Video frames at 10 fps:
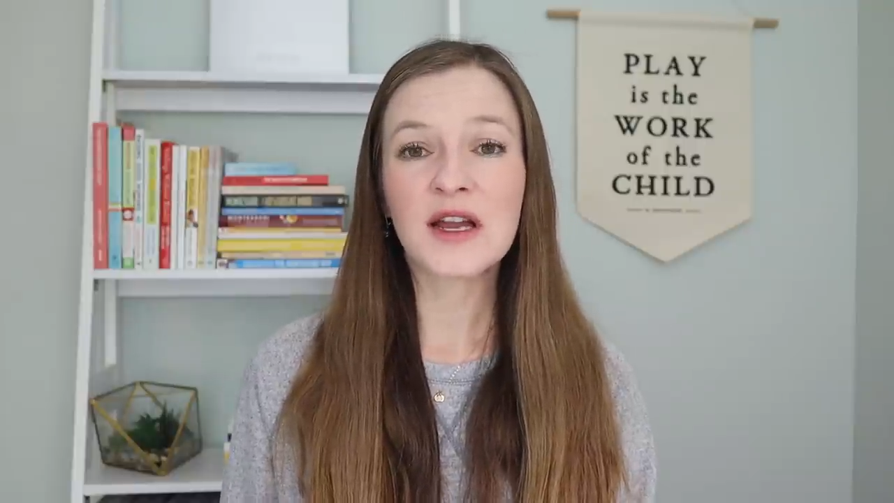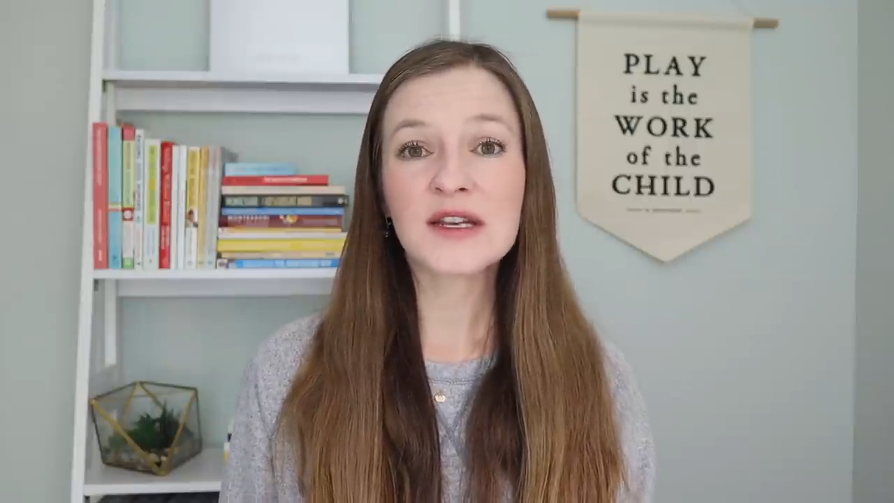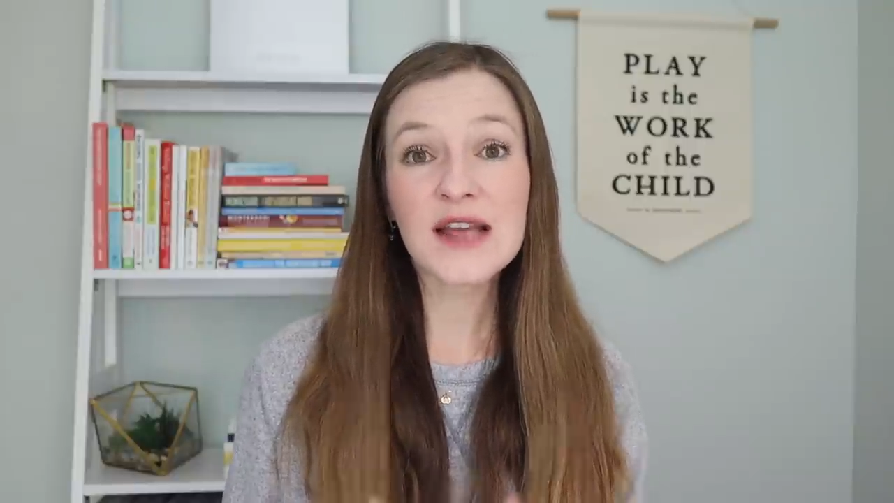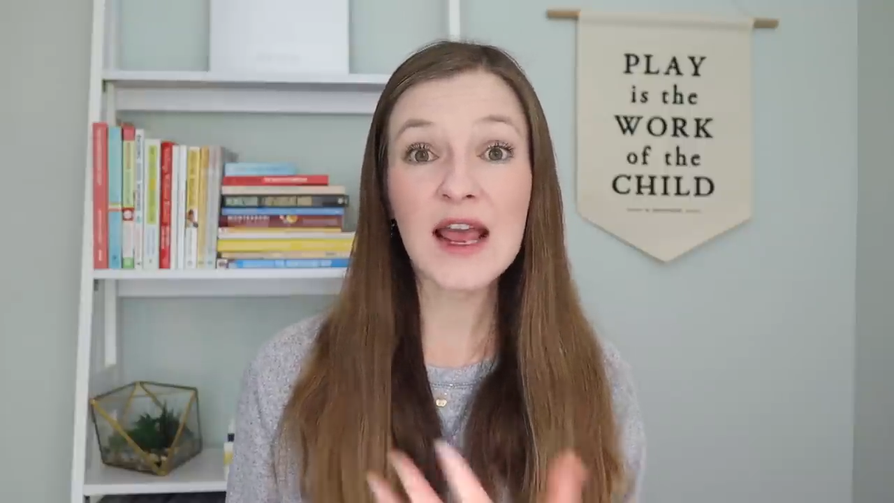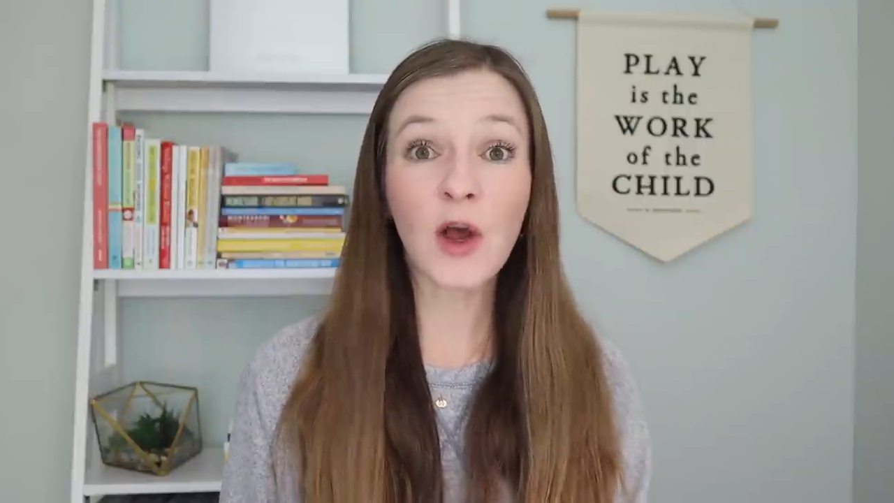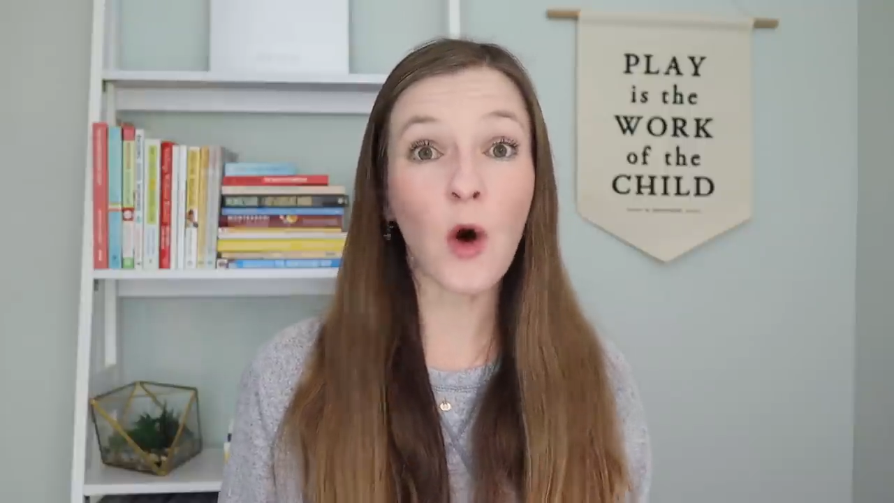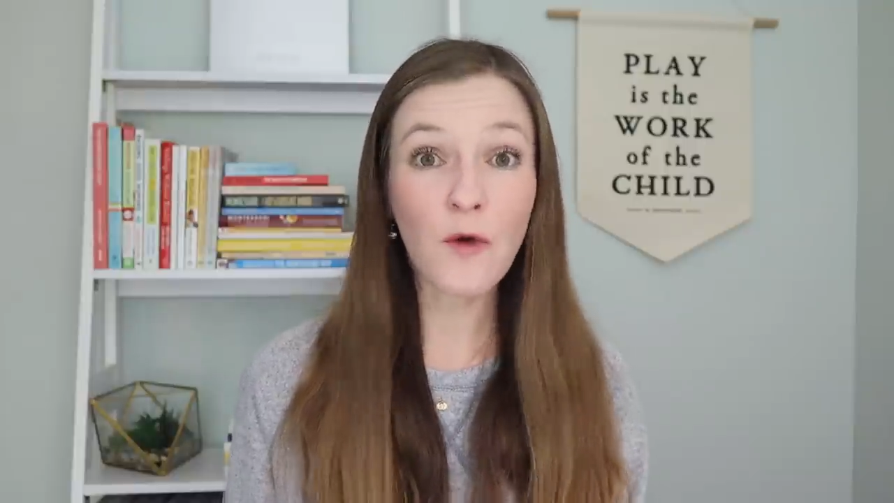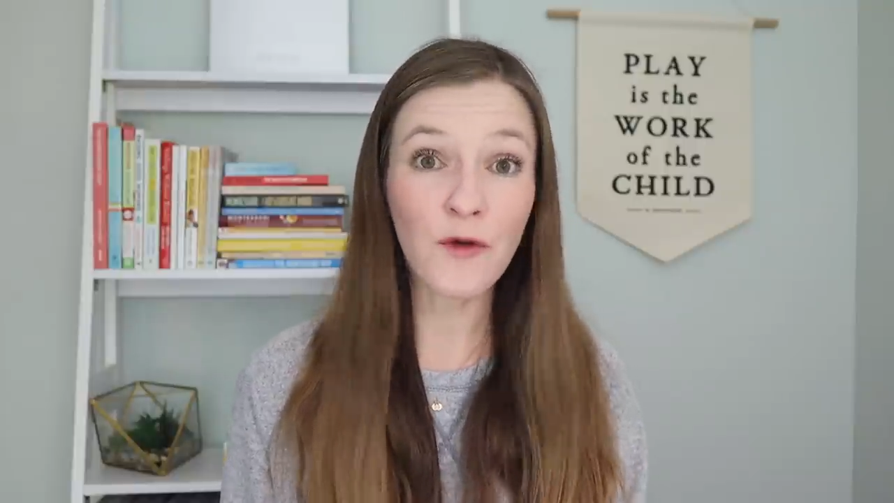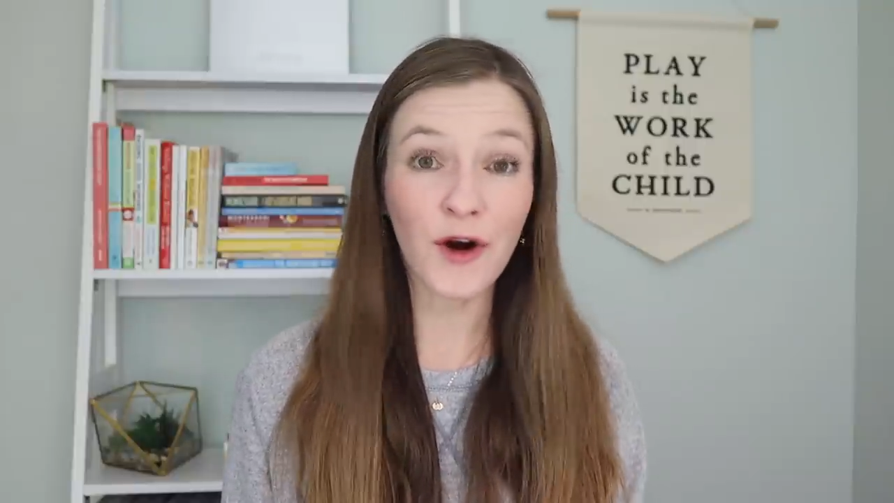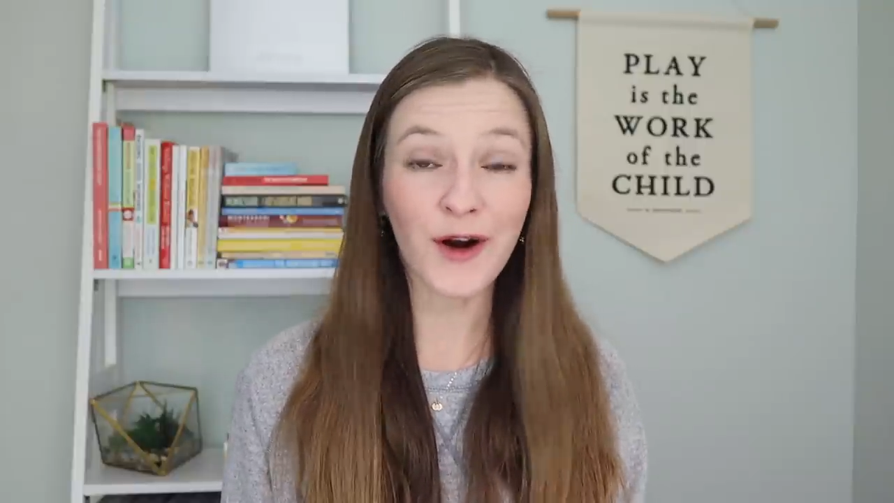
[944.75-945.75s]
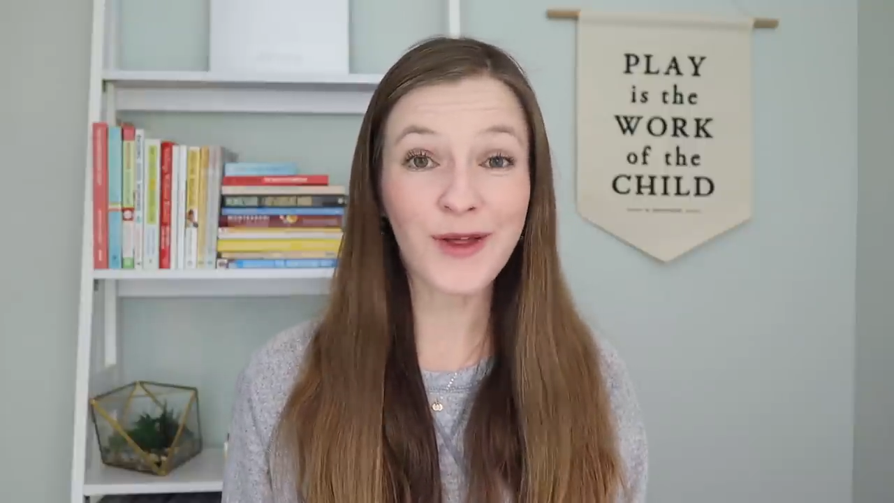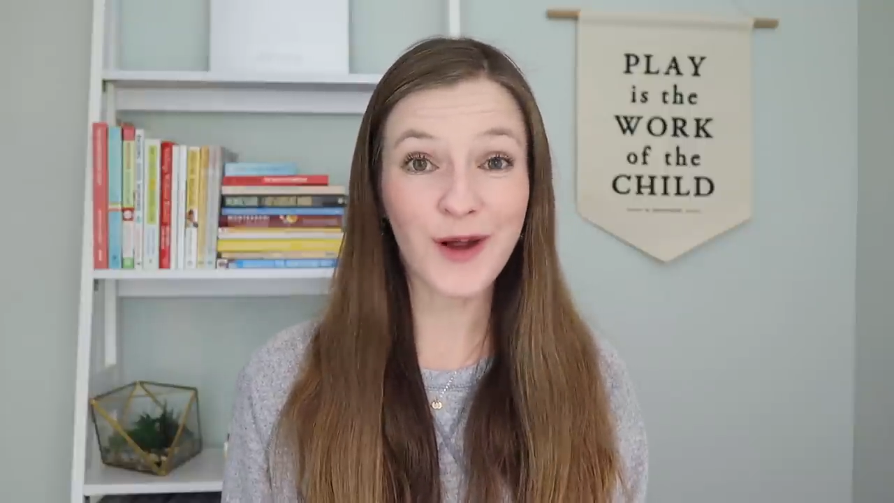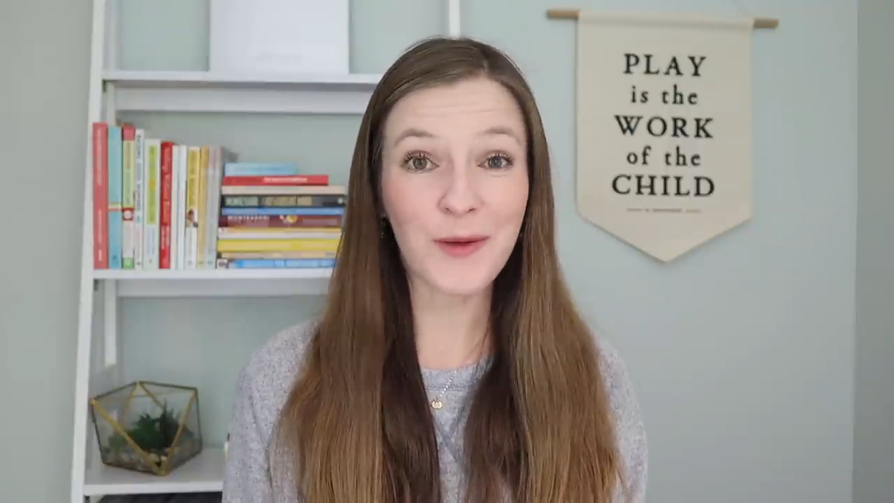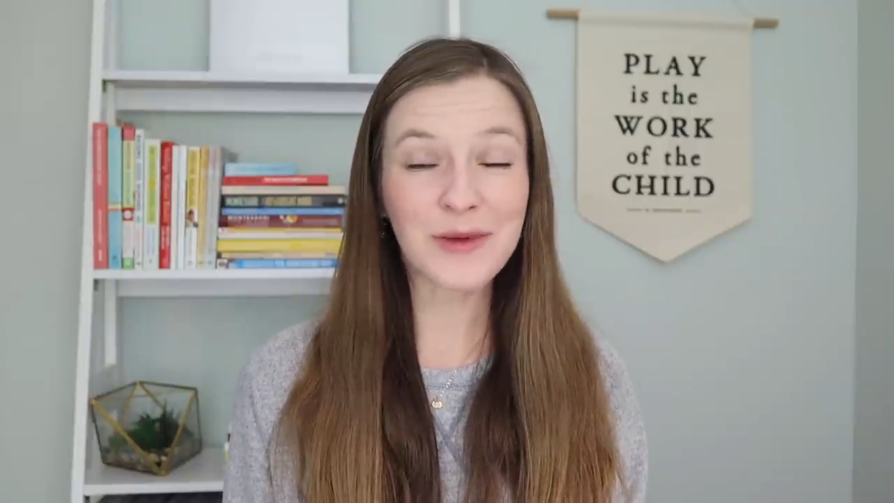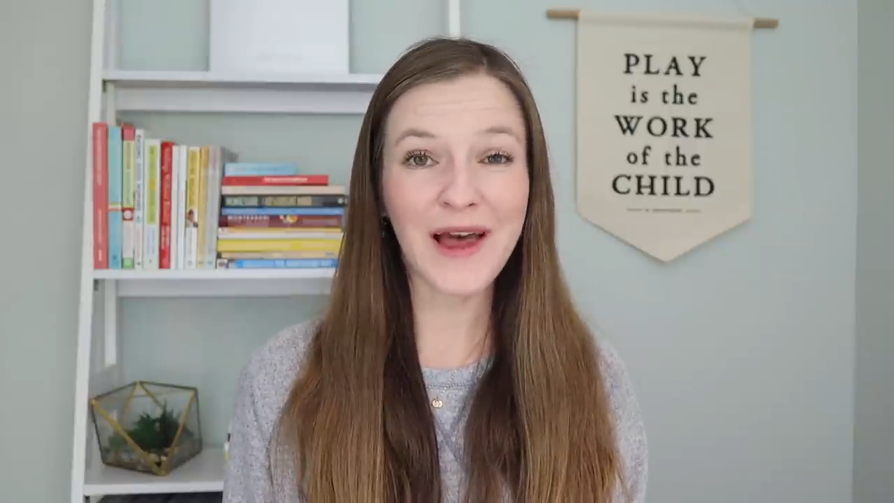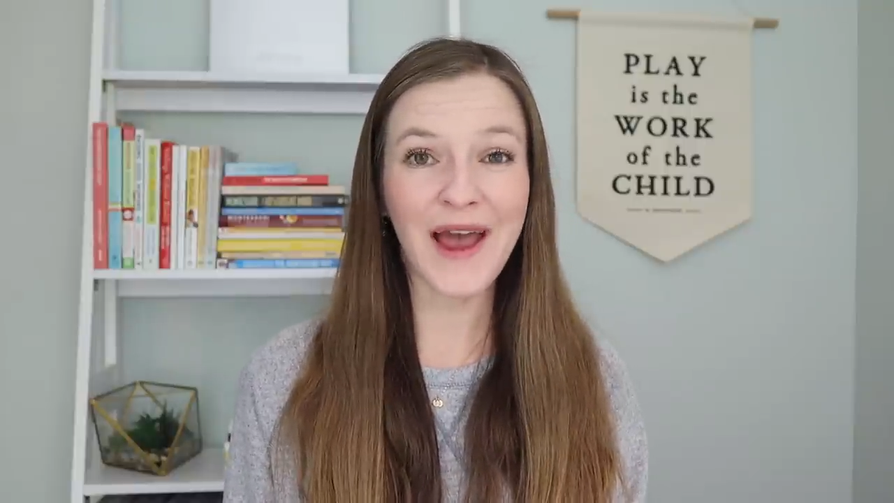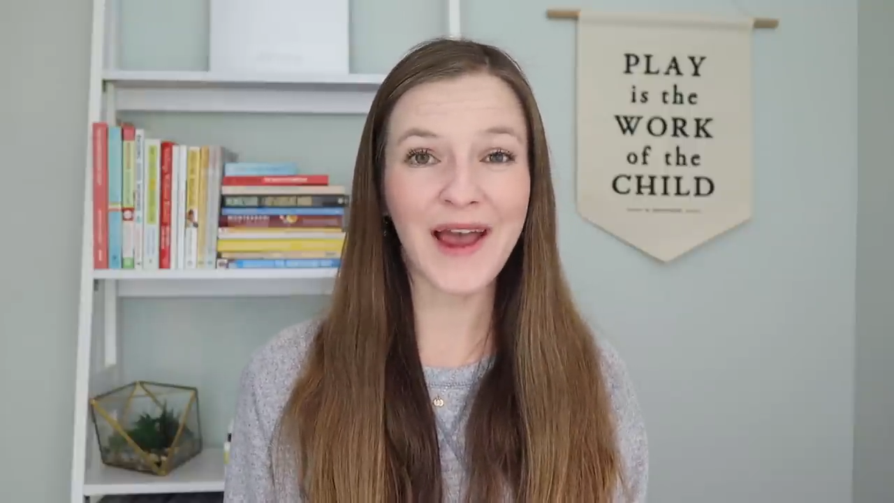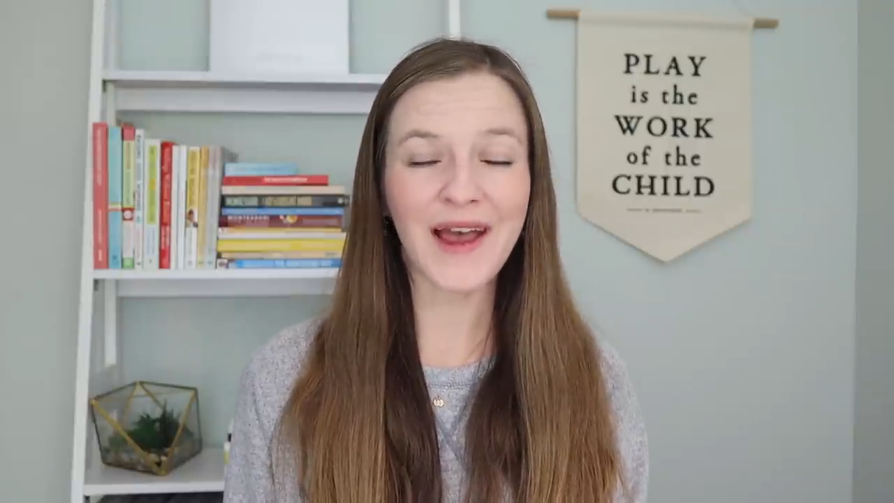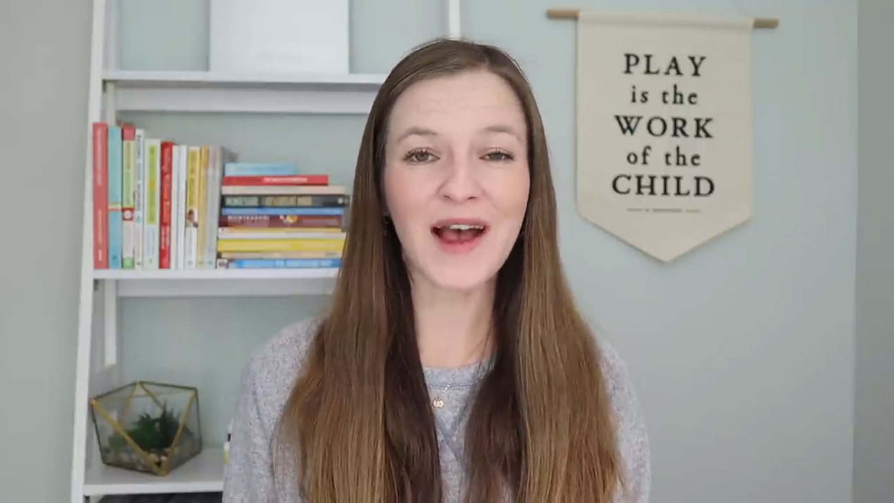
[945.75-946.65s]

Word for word: take over their play